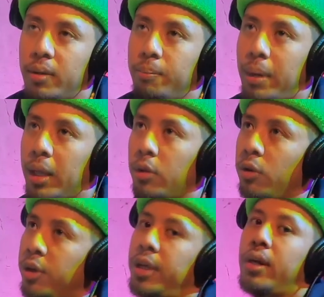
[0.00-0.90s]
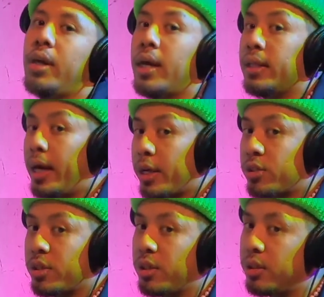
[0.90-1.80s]
Bon Loy and Hella
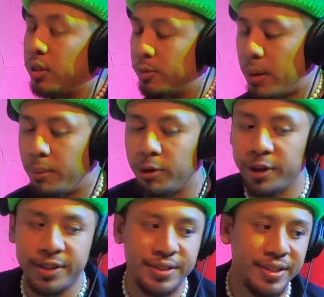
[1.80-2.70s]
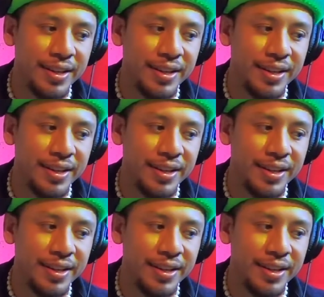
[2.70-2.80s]
Extra. Those are my boys.